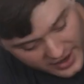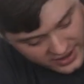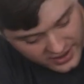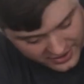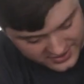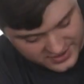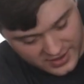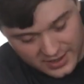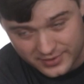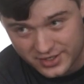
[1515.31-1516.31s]
It might get caught on
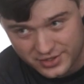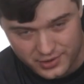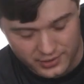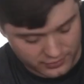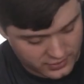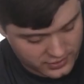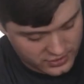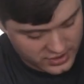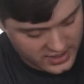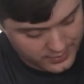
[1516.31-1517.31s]
some cables as you go through,
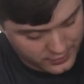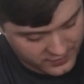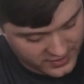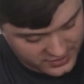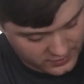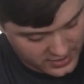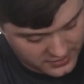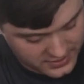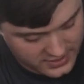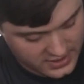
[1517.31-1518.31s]
so just kind of move things
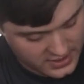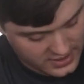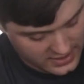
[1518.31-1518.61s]
around and